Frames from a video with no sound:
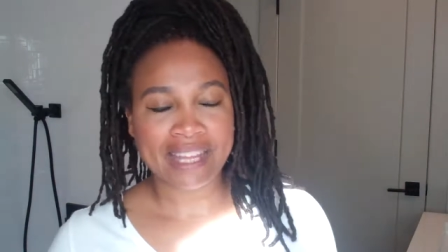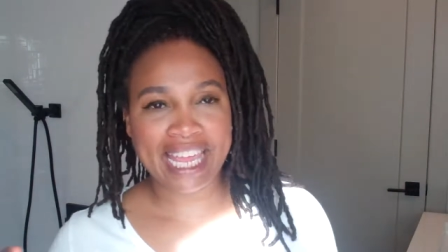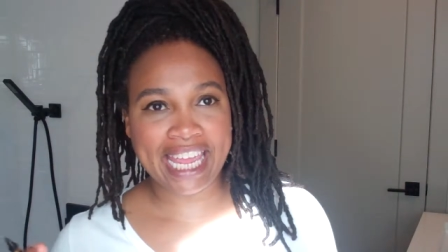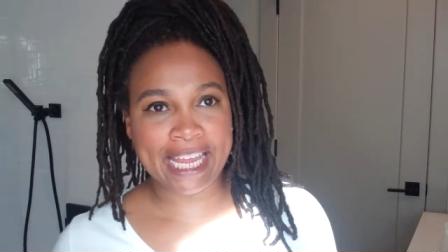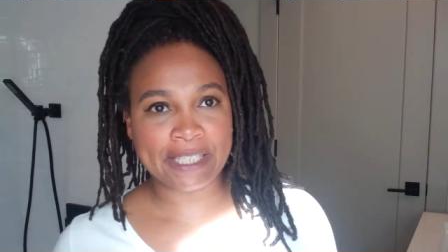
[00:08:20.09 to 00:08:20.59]

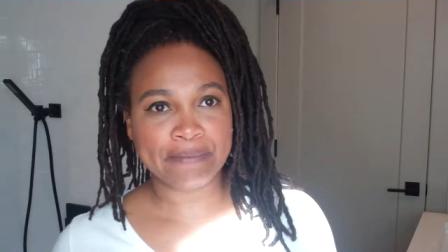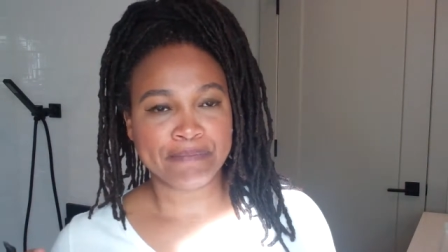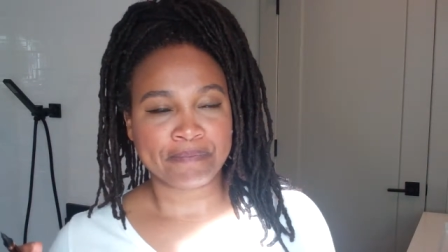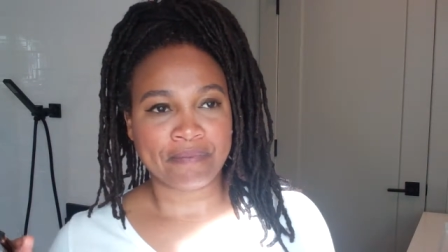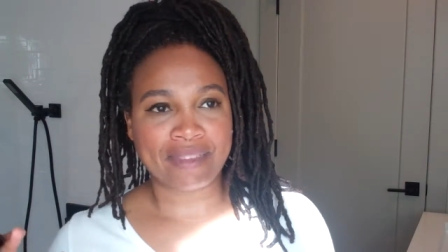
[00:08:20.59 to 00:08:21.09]
and
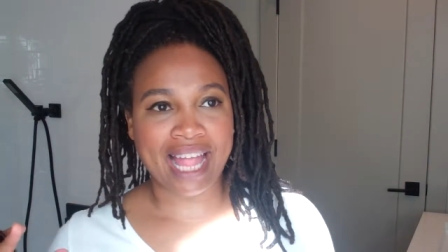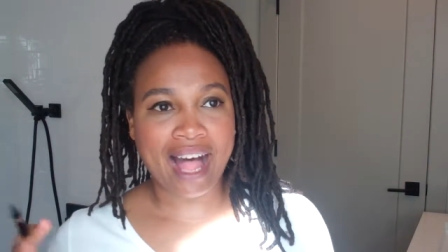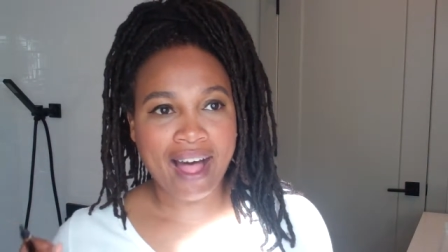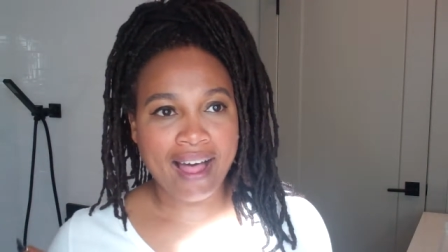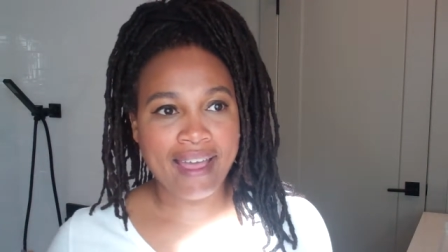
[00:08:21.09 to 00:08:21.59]

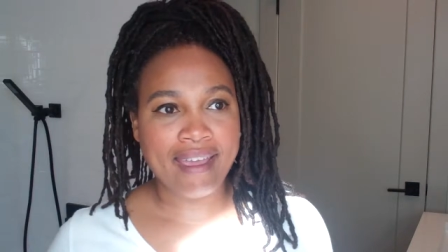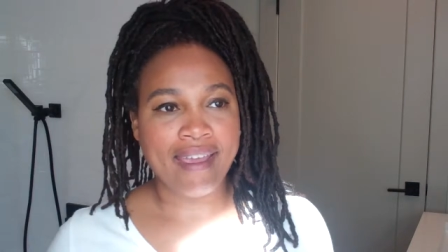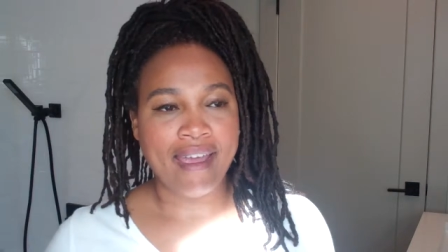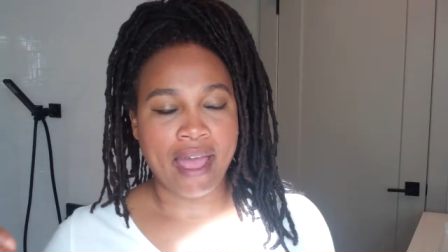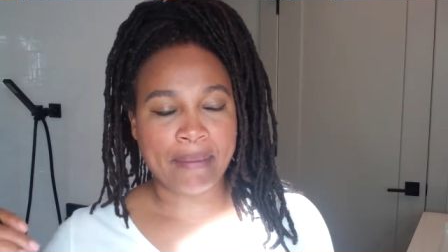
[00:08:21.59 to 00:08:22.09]

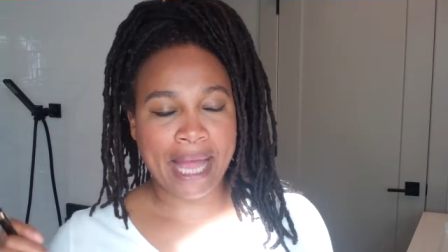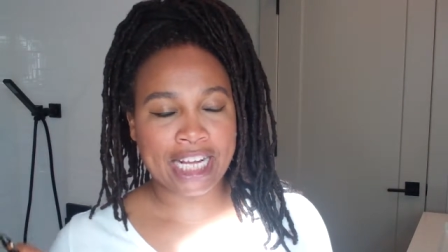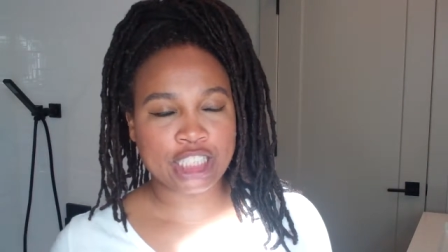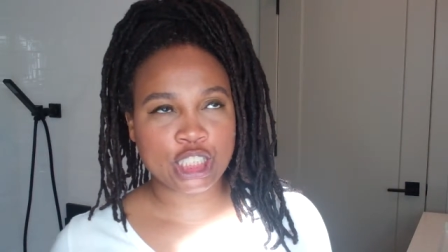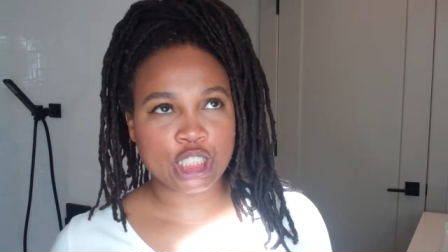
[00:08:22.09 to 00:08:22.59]
I am
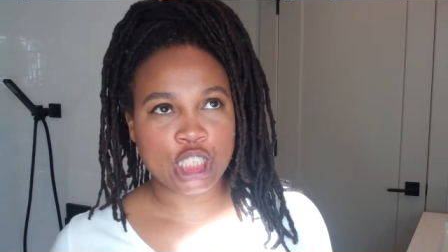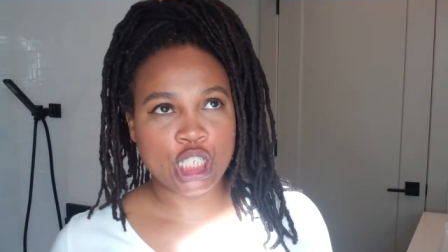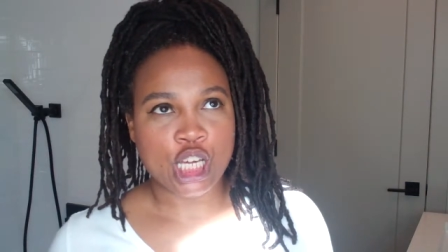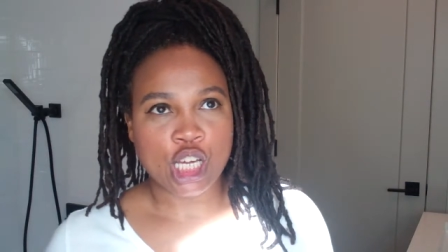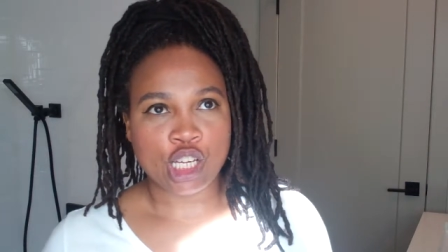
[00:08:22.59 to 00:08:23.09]

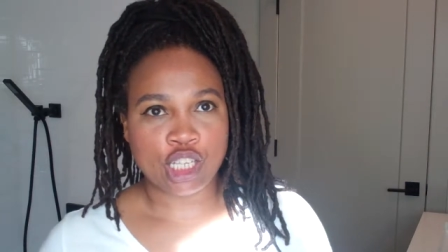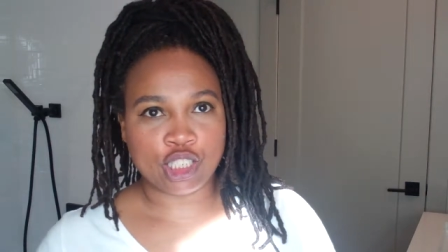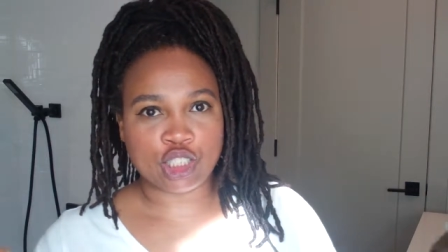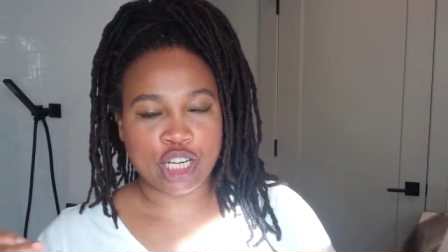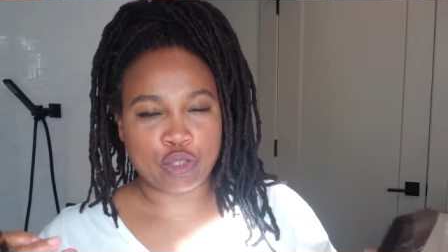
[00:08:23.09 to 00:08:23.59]
actually gonna
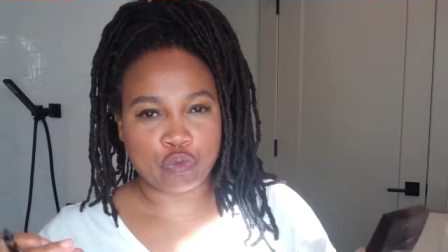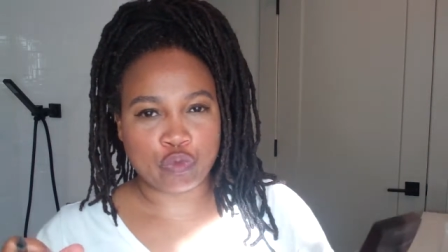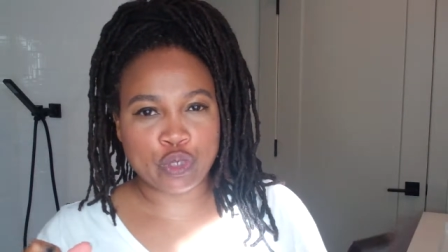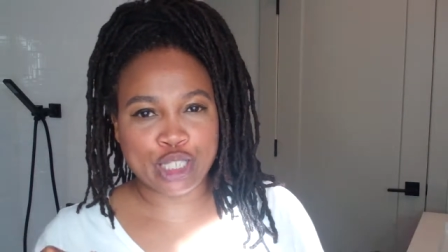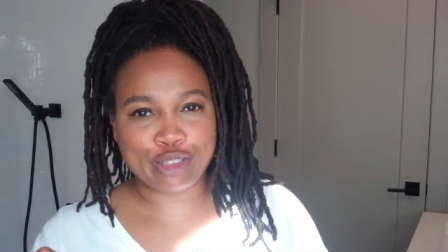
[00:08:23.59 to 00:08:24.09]
try to
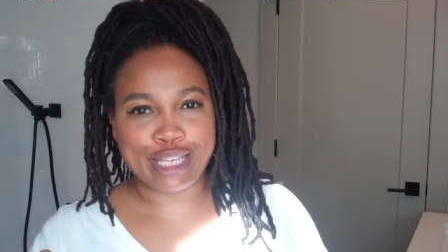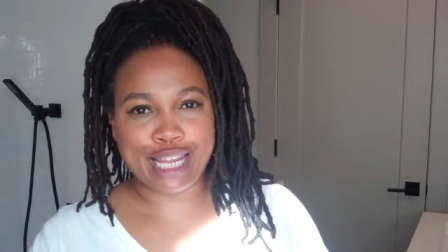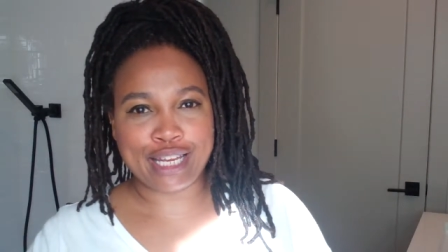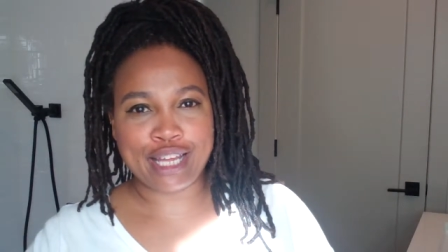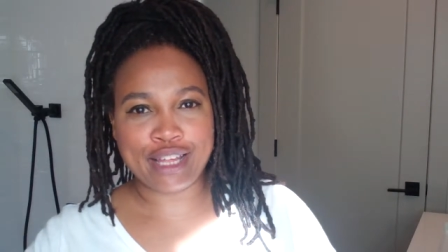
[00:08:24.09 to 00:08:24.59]
reel
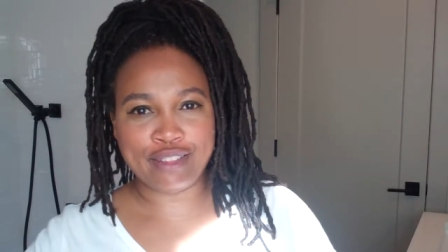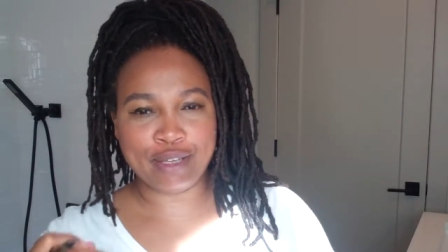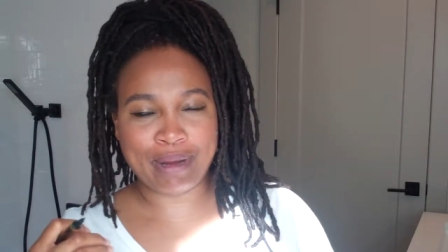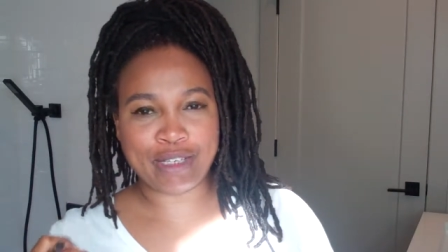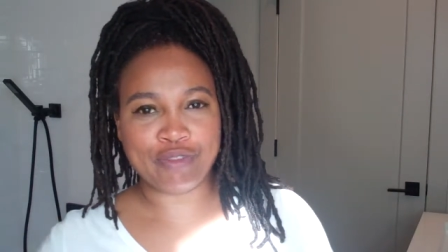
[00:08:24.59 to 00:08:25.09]
in the
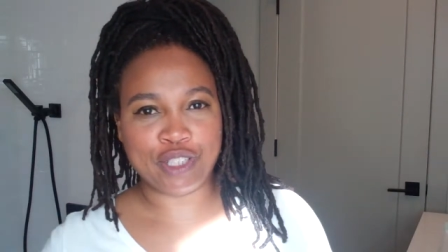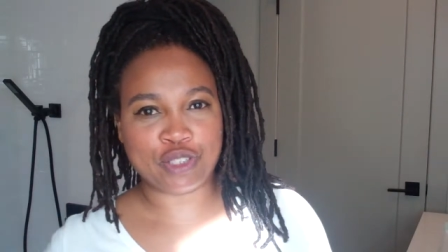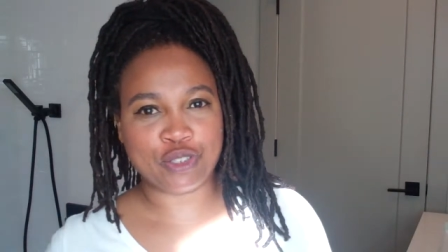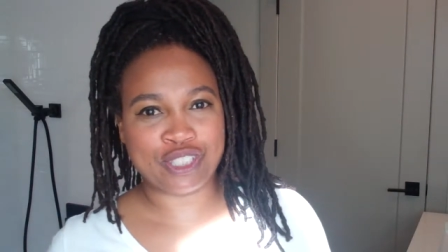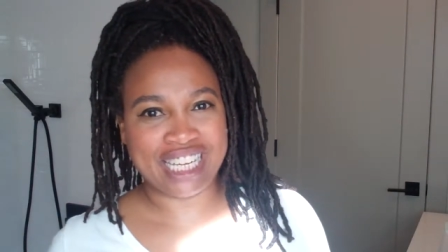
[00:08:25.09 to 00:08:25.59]
amount of
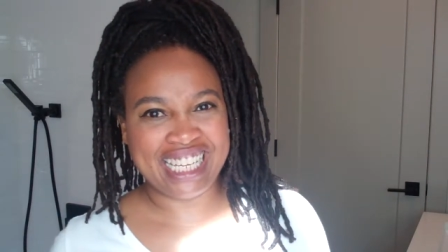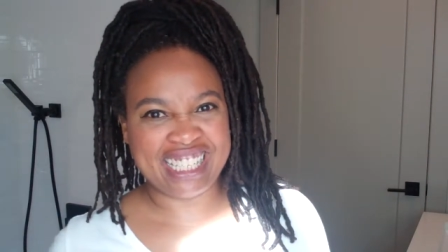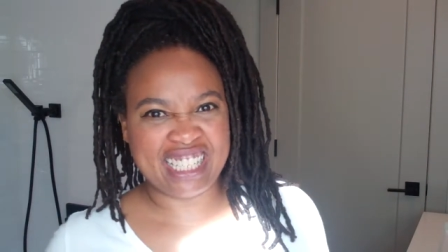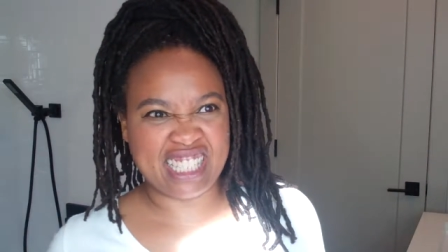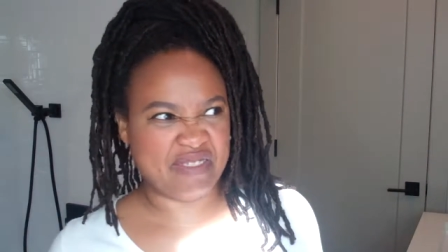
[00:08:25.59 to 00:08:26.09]
desserts I eat
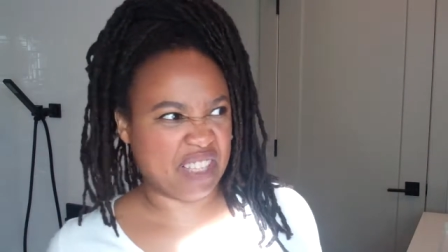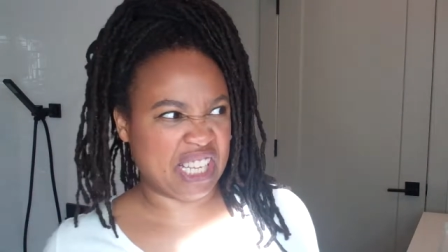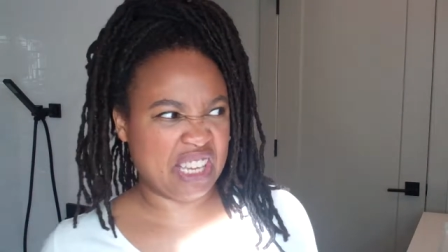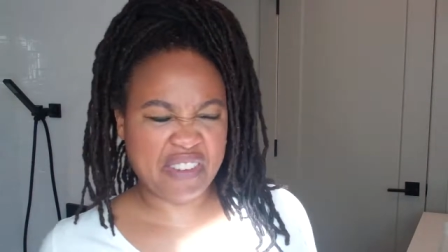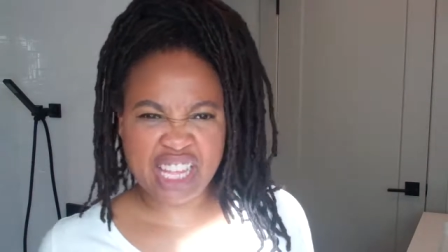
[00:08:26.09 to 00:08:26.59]
to seem like,
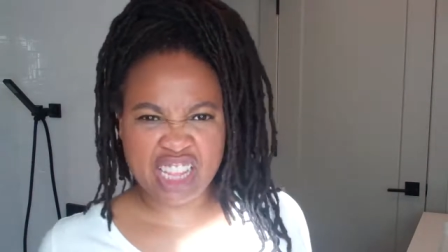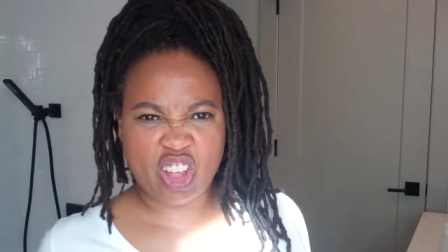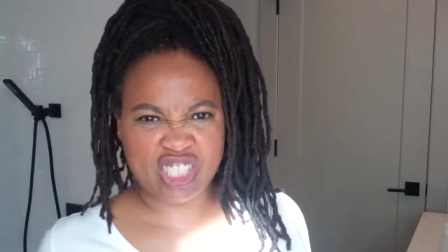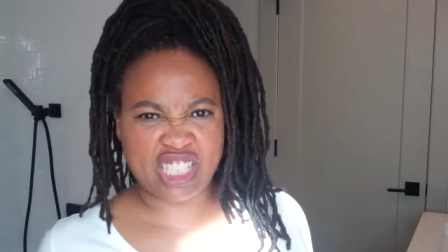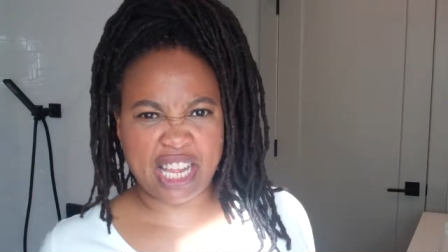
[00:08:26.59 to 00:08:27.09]
if I
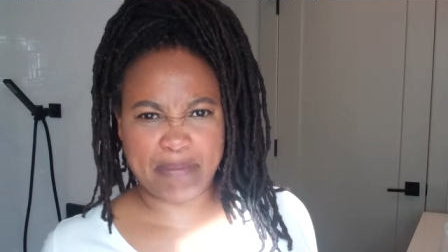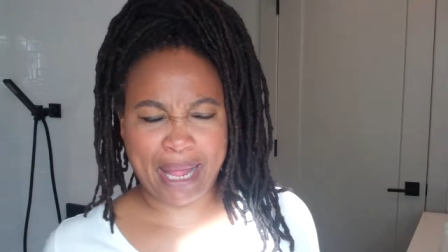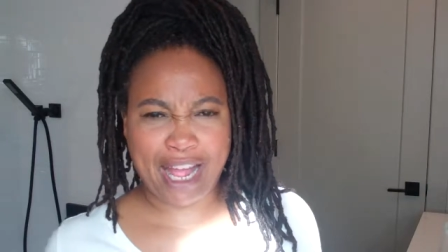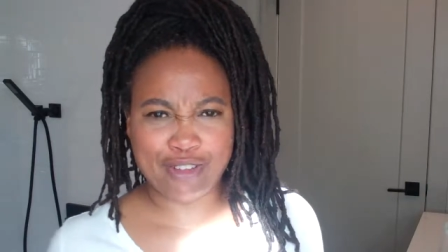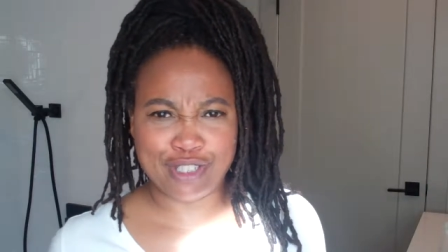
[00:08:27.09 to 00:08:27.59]
lost 10
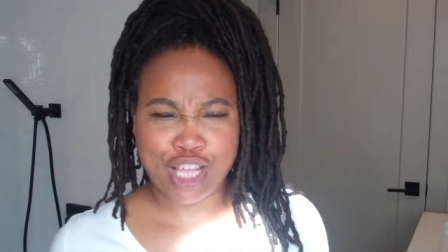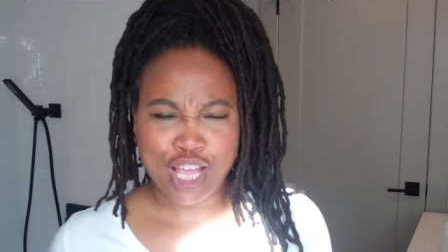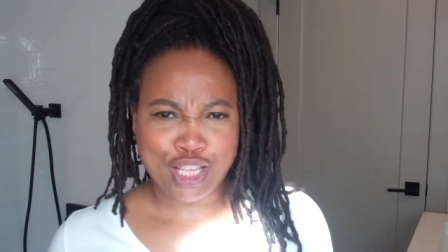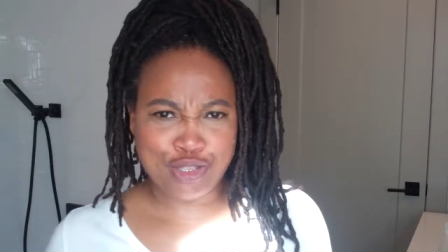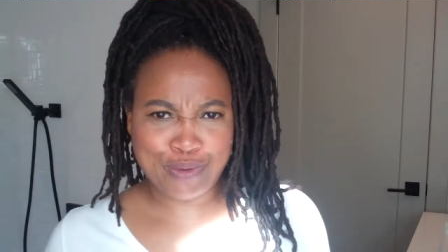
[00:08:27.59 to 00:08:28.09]
pounds
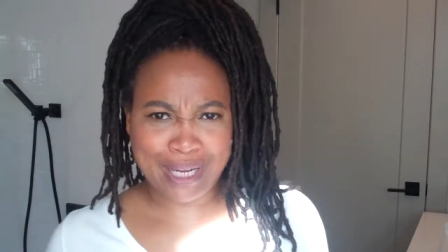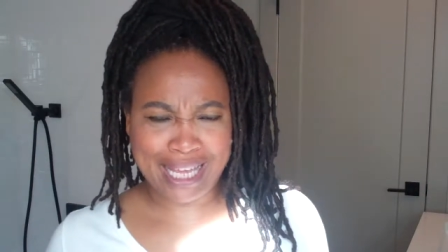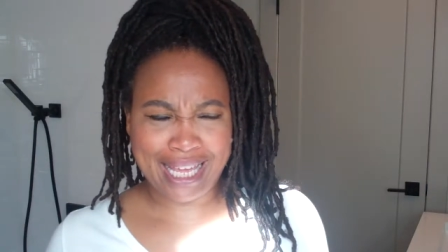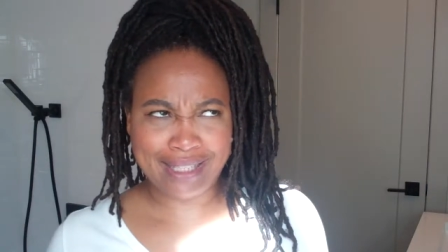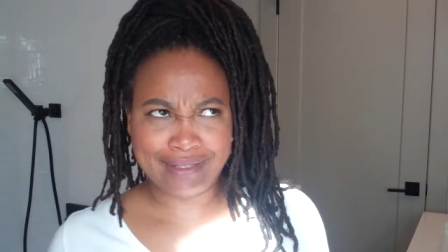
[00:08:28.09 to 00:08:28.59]
doing
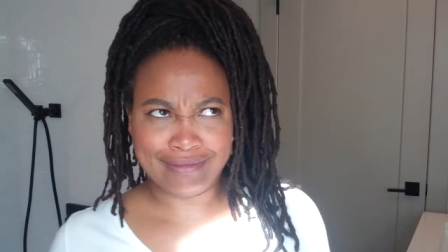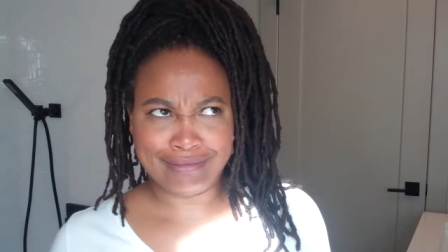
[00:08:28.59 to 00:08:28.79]
it,